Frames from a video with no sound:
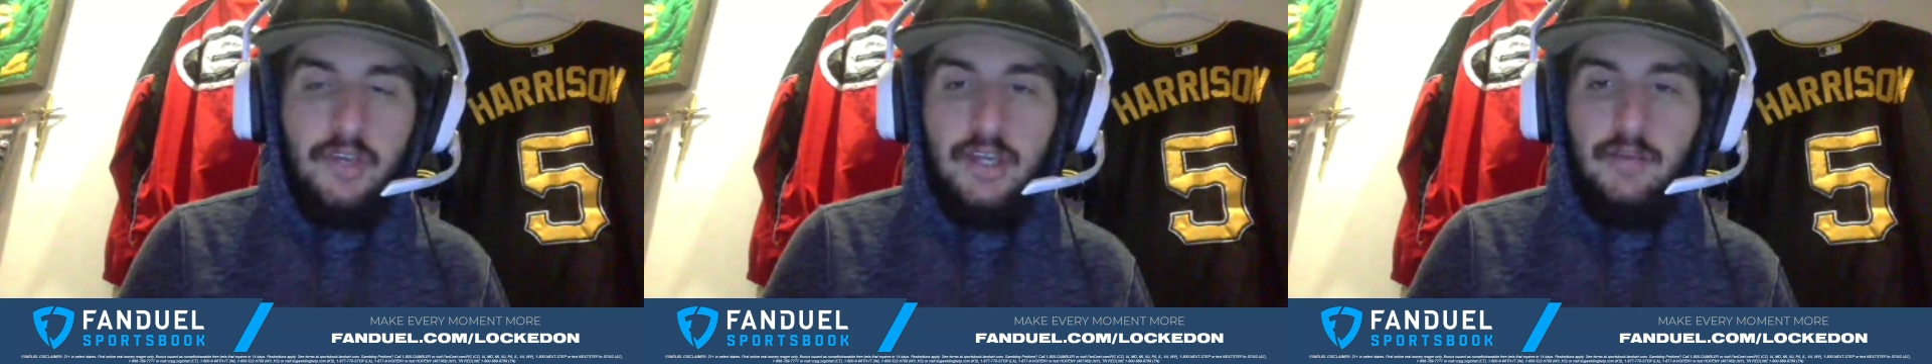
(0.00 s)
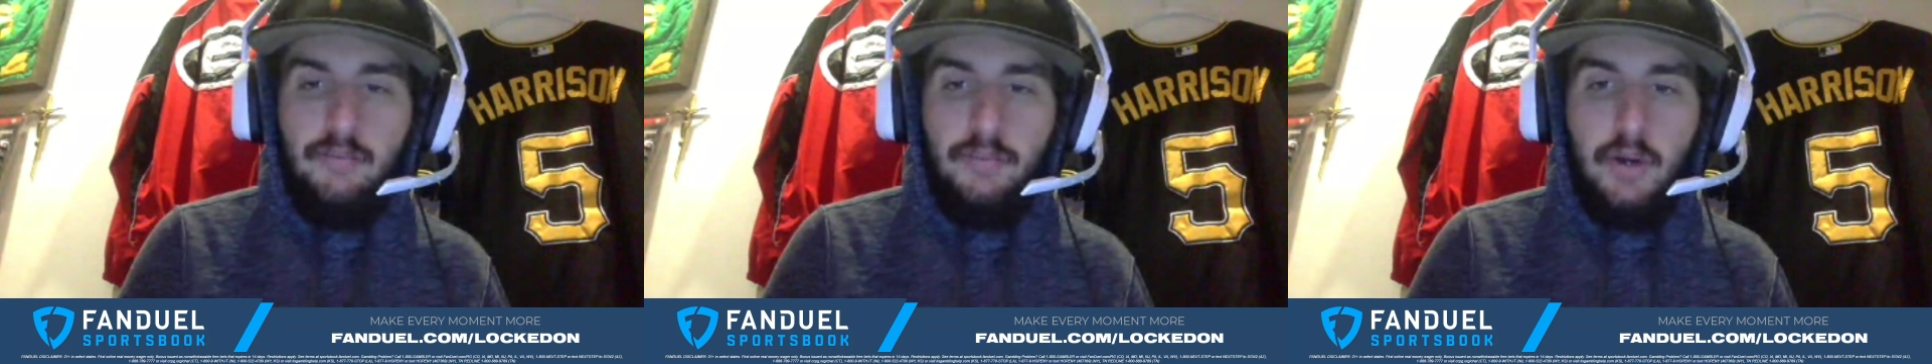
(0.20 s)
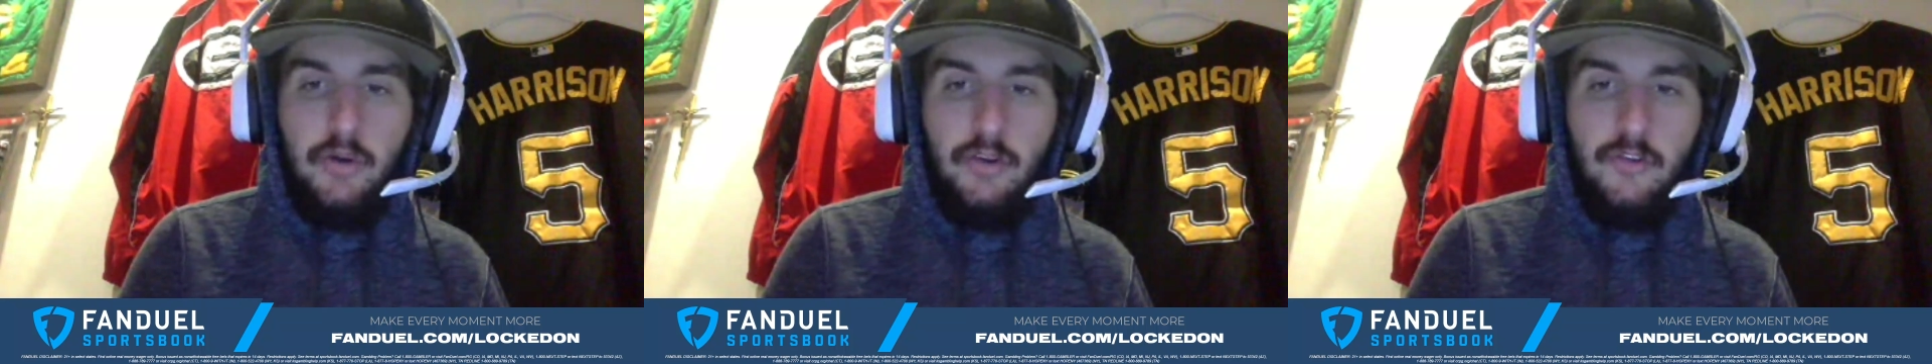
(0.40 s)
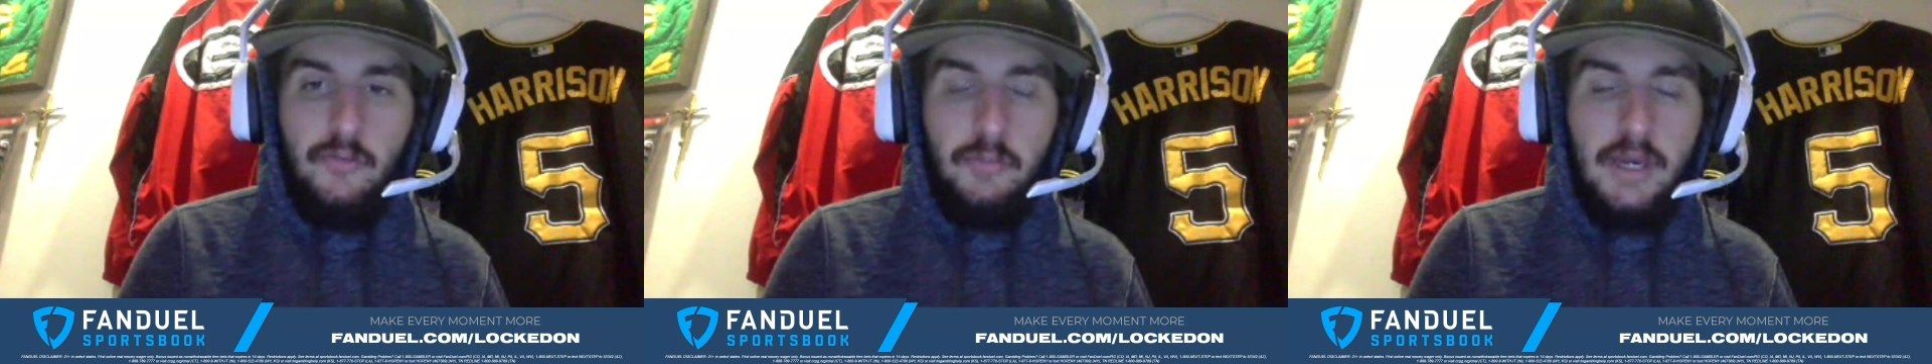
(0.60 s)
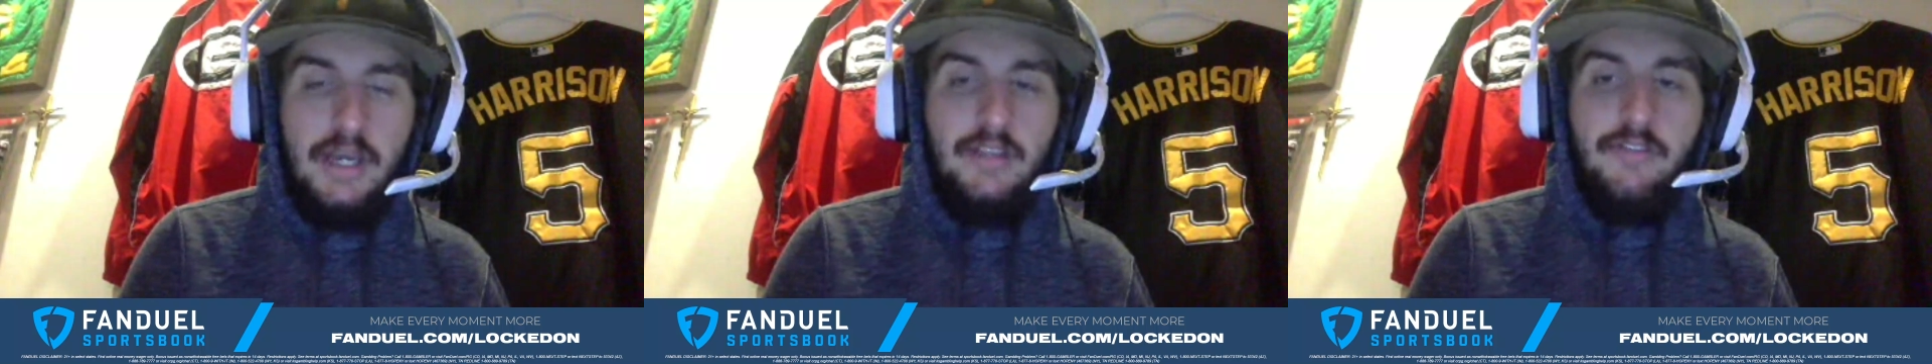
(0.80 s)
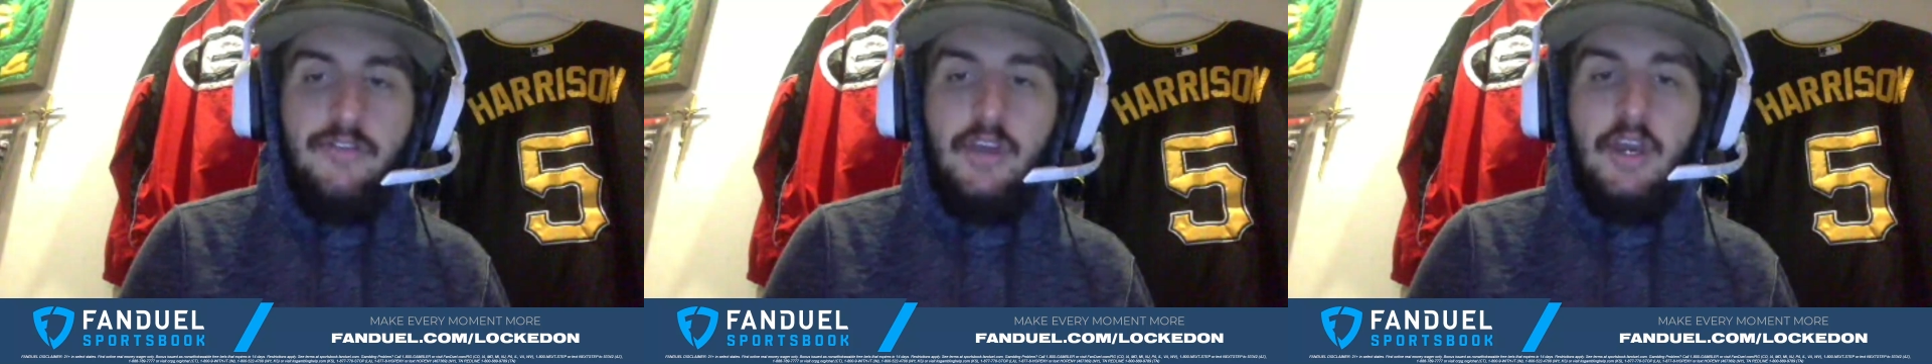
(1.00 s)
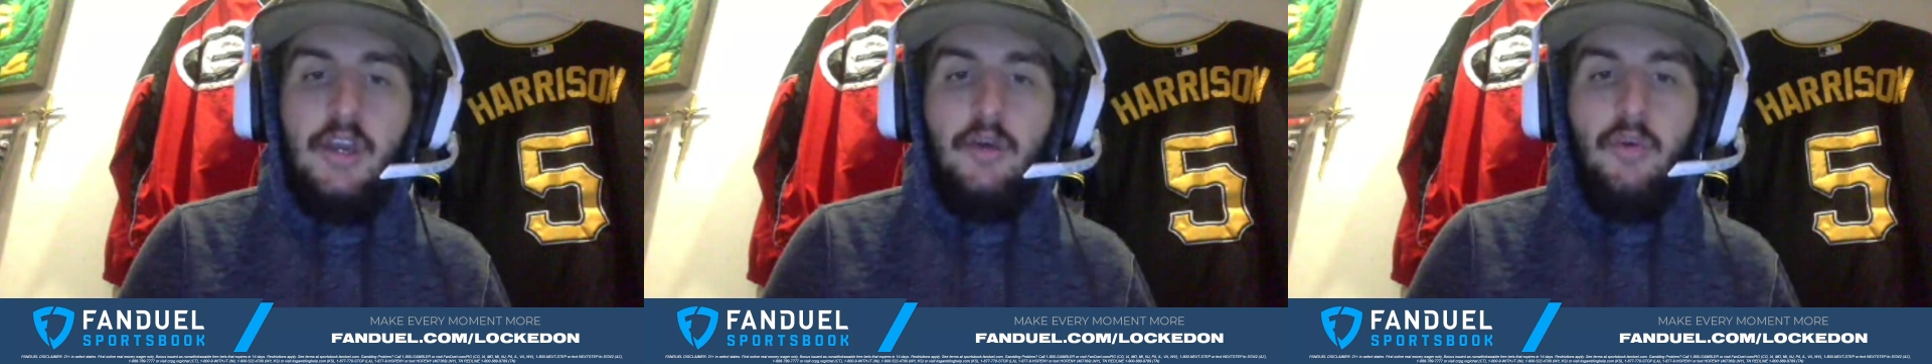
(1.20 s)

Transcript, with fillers: in bonus bets